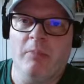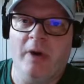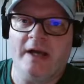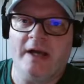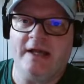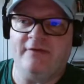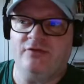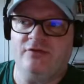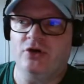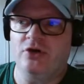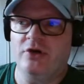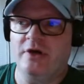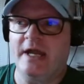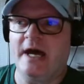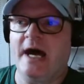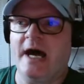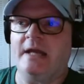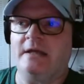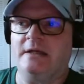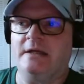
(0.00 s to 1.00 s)
But if you're
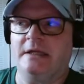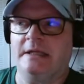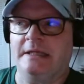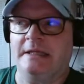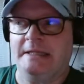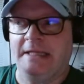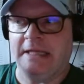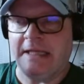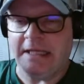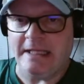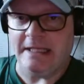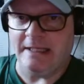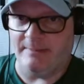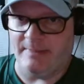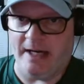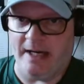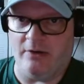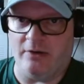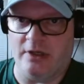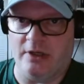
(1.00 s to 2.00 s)
not giddy
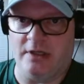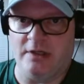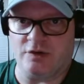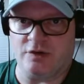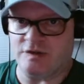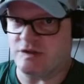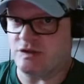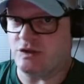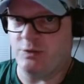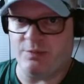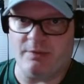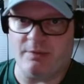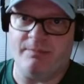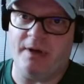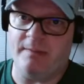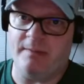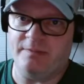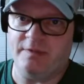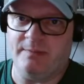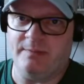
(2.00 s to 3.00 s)
about it or super
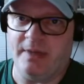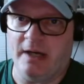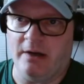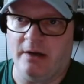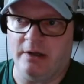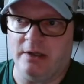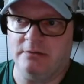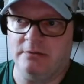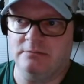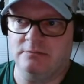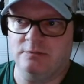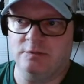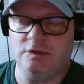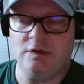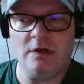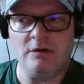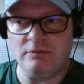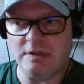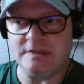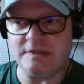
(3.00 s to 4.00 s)
pumped about it,
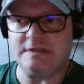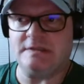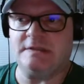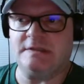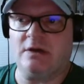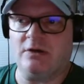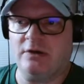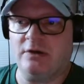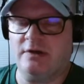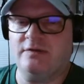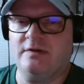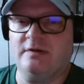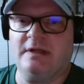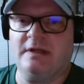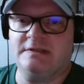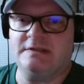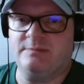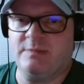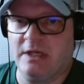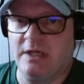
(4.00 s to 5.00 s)
don't necessarily think
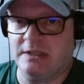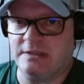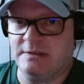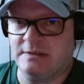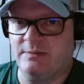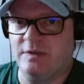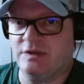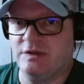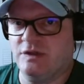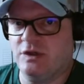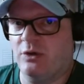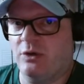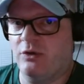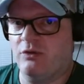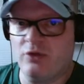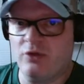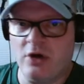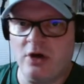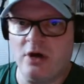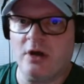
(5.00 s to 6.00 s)
that's because something's going
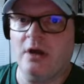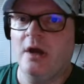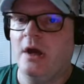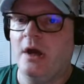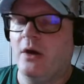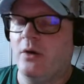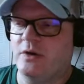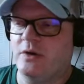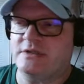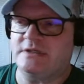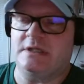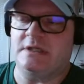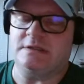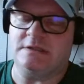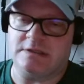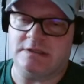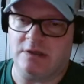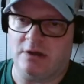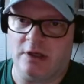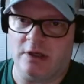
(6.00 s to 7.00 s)
wrong or it's
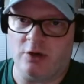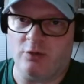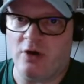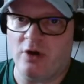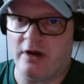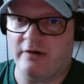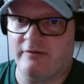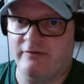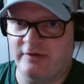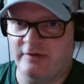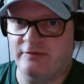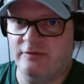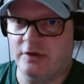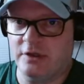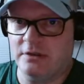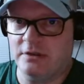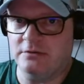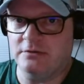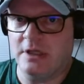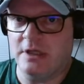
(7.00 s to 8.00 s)
necessarily a wrong fit for
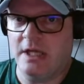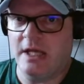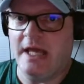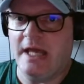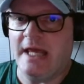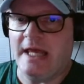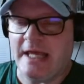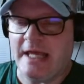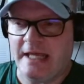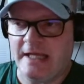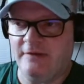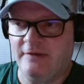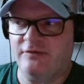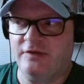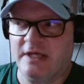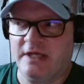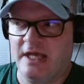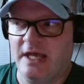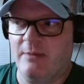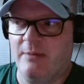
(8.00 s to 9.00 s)
you. If
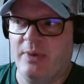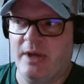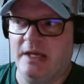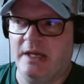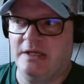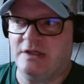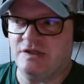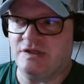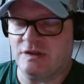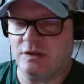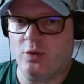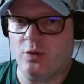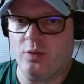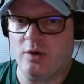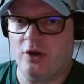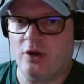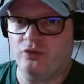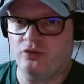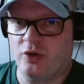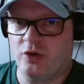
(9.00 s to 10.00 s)
the campaign is so
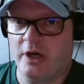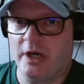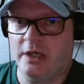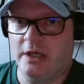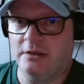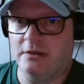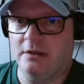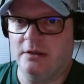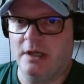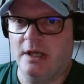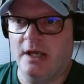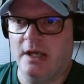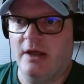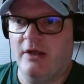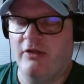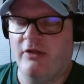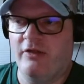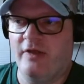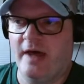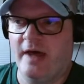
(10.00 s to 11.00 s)
well run
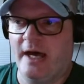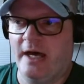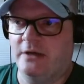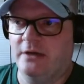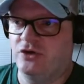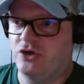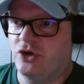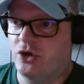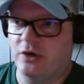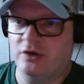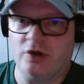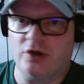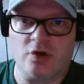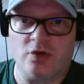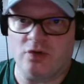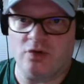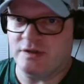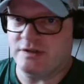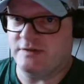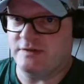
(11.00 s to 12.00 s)
that during the
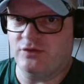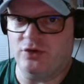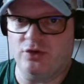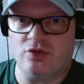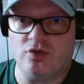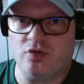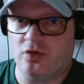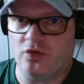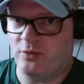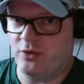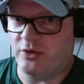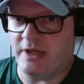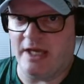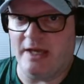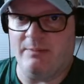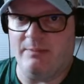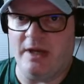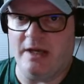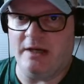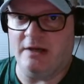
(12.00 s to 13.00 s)
course of your normal
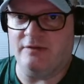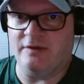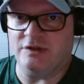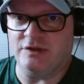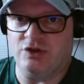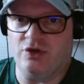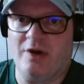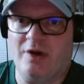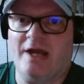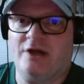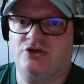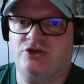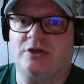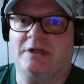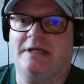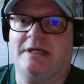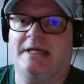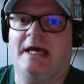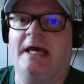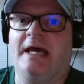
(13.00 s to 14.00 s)
campaigning things, you're
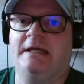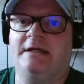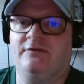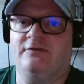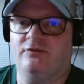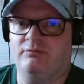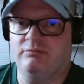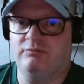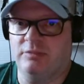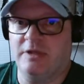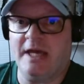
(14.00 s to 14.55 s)
actually kind of